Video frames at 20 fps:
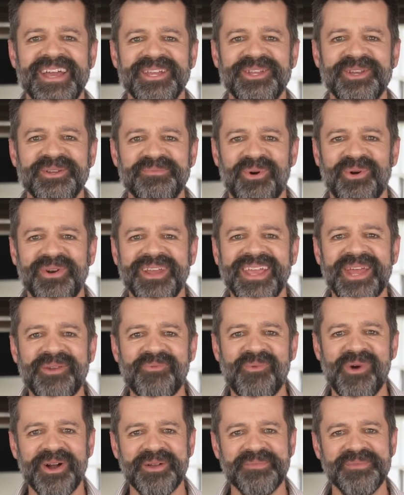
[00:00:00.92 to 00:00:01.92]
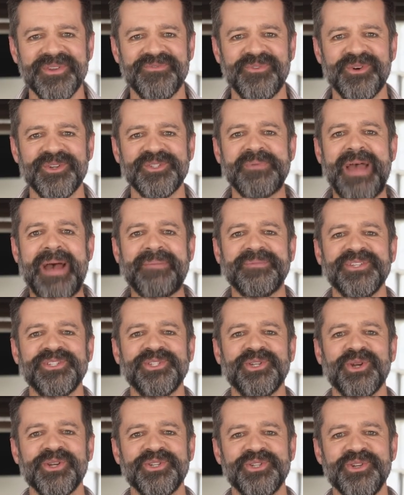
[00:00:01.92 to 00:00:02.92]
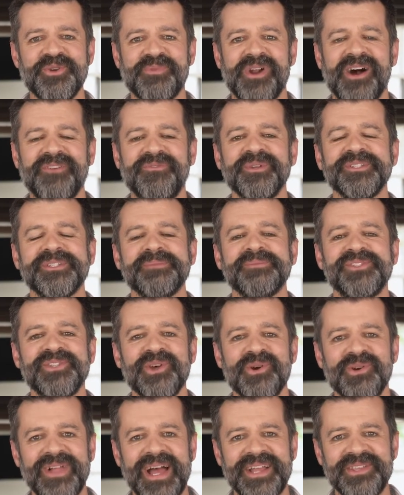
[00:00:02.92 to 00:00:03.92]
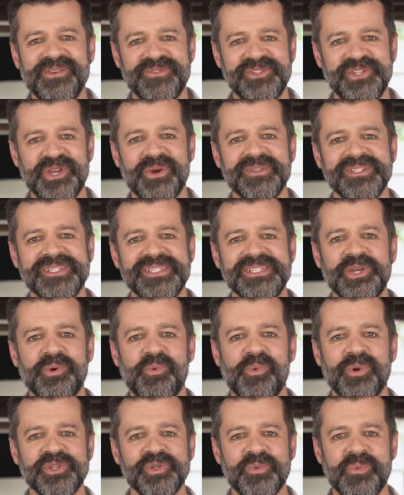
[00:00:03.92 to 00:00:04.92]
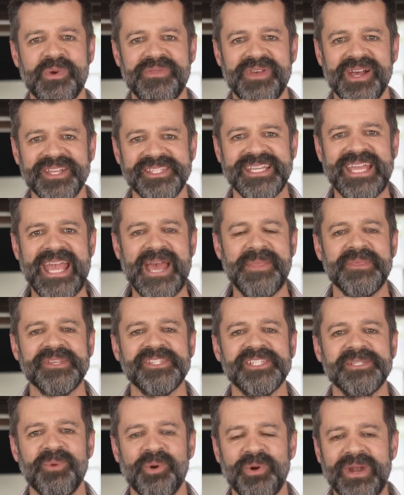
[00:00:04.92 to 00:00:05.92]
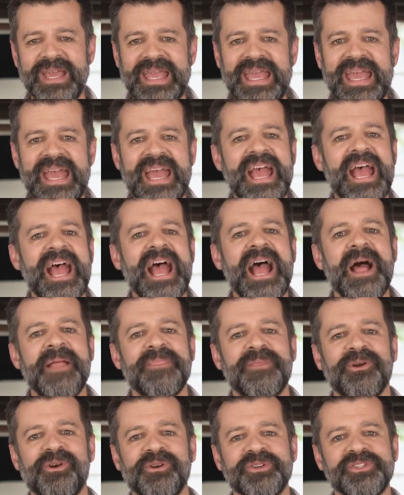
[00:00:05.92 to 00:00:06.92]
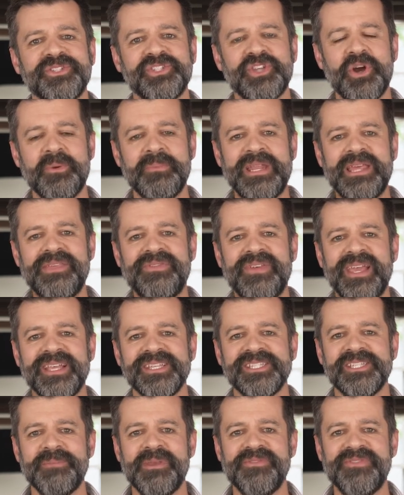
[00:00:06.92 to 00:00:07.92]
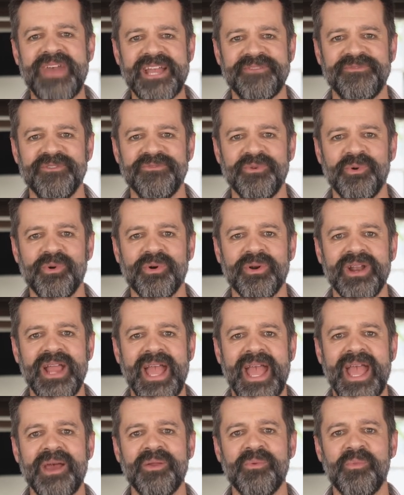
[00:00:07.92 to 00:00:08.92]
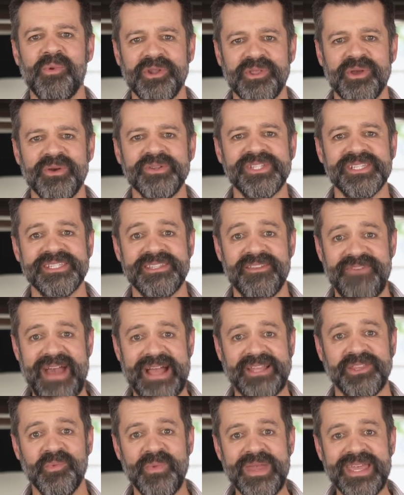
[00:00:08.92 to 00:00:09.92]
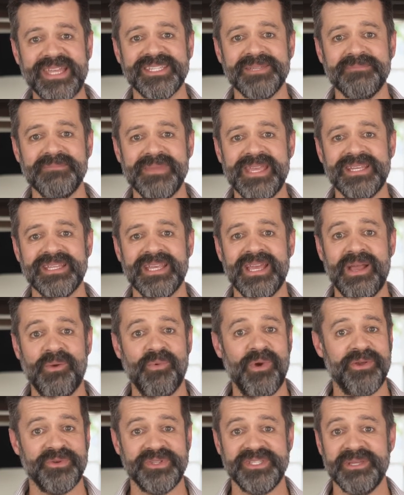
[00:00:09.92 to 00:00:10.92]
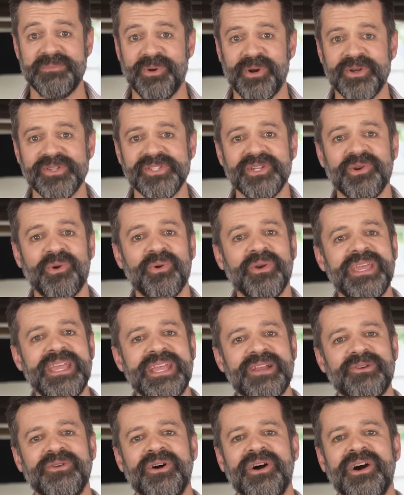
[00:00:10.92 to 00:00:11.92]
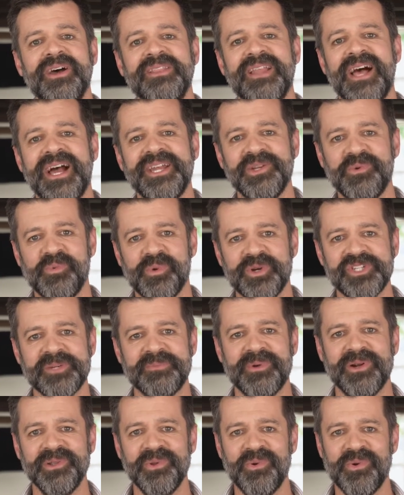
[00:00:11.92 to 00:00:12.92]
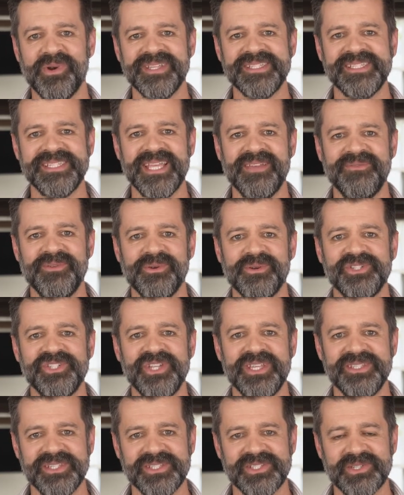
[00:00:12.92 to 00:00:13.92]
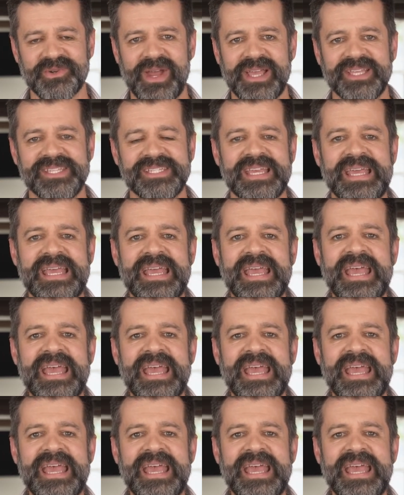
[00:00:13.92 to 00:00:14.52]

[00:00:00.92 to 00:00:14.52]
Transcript: Good morning and welcome to First Baptist Church, New Braunfels. I'm so glad you've chosen to worship with us again this morning. There are so many things to be thankful for, and one of those is the fact that we get to meet, whether it's in person or here online, to worship our Lord and Savior Jesus Christ.